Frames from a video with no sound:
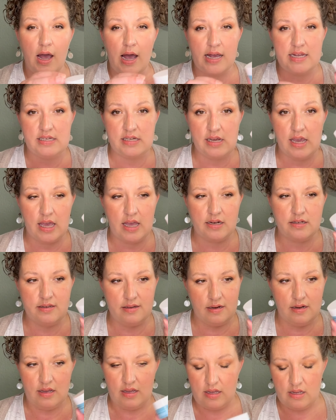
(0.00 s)
I
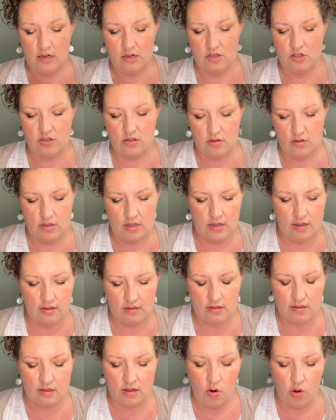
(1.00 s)
decanted it into
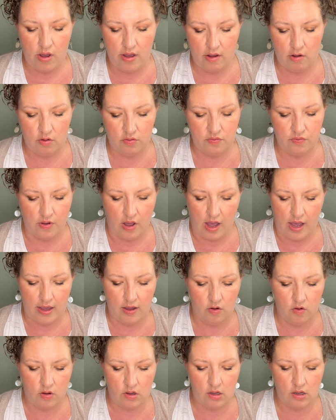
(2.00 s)
this e.l.f. eye
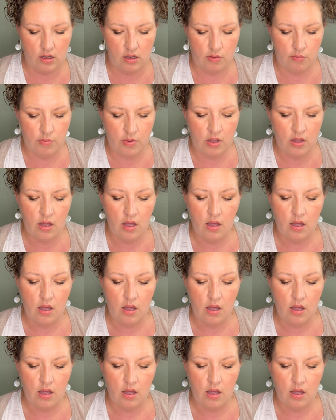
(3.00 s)
cream.